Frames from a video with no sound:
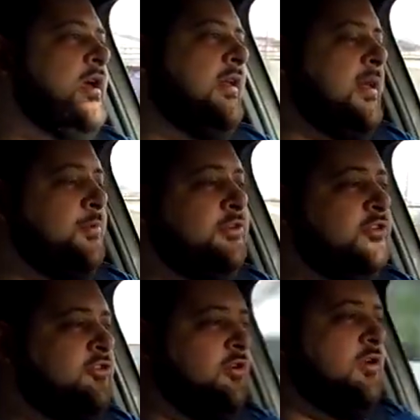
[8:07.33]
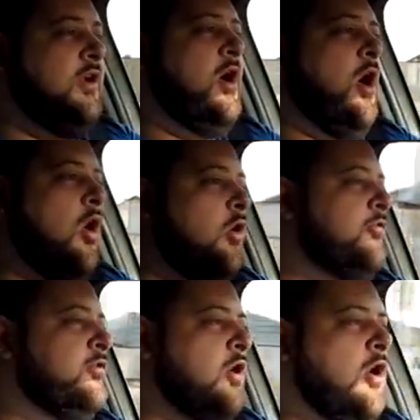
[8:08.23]
And I'm pretty sure
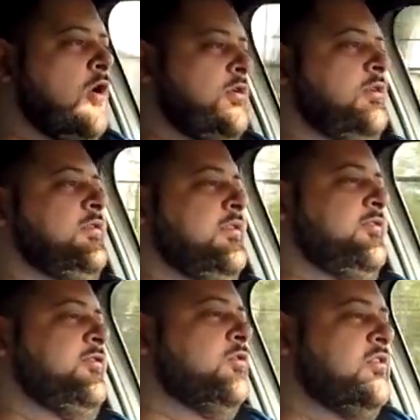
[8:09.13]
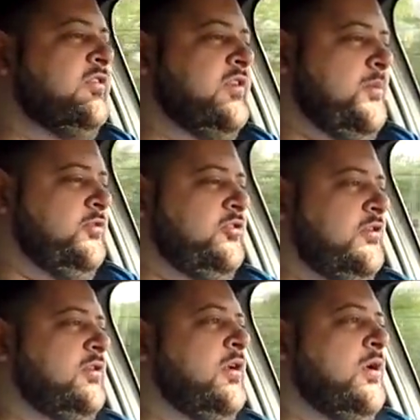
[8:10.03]
overall the fuel
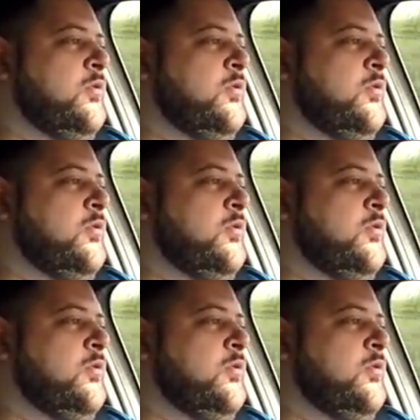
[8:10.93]
consumption